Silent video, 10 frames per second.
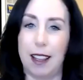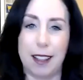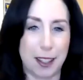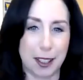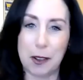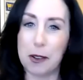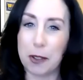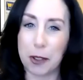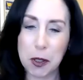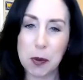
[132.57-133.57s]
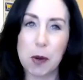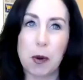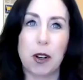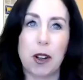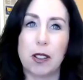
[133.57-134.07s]
Uh, this whole virtual
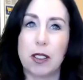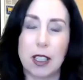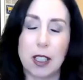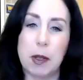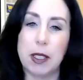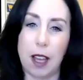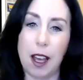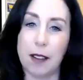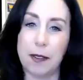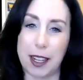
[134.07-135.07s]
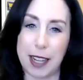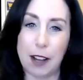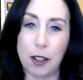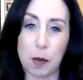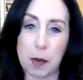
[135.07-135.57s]
world, it's been tough. And
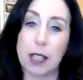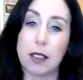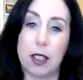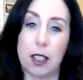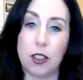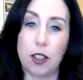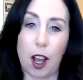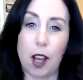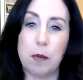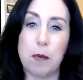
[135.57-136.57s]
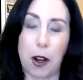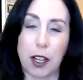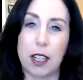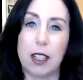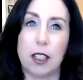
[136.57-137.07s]
now coming into this job
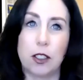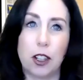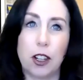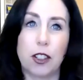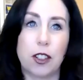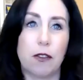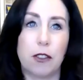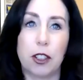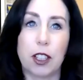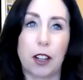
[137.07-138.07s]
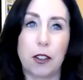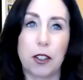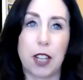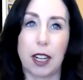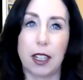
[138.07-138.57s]
market and the search of really
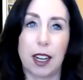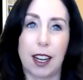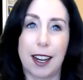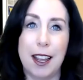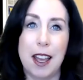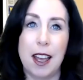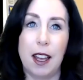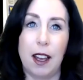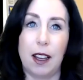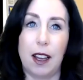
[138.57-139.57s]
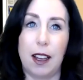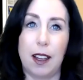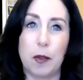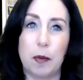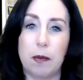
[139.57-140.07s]
understanding
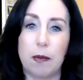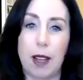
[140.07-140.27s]
um,